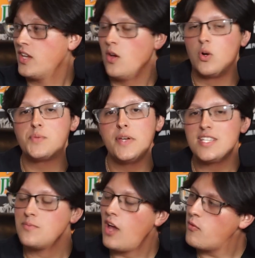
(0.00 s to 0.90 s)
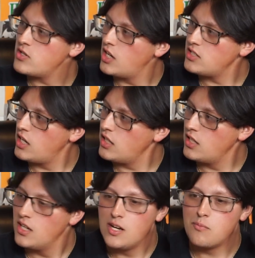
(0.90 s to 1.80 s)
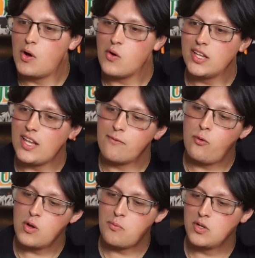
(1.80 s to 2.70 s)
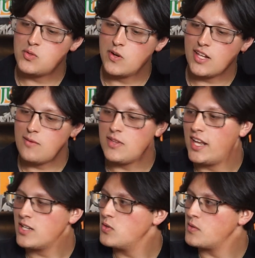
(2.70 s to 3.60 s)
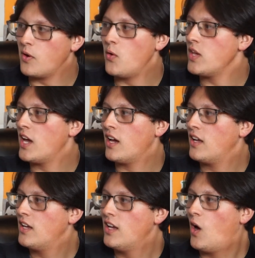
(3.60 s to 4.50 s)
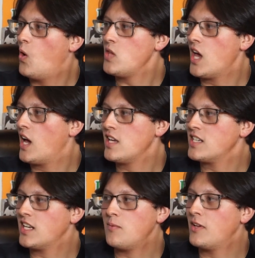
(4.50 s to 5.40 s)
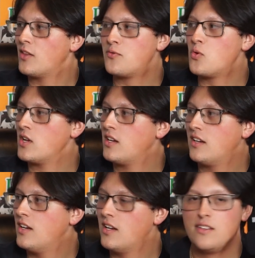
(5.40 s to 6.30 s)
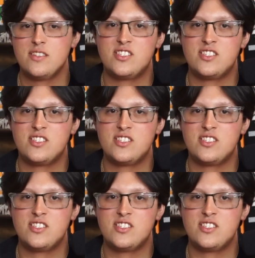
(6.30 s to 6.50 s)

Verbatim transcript: What's pissing me off for Josh Allen, bro? Get like 40 points one game, the next week I'm like, oh yeah, he's gonna give me another 40. Hey man,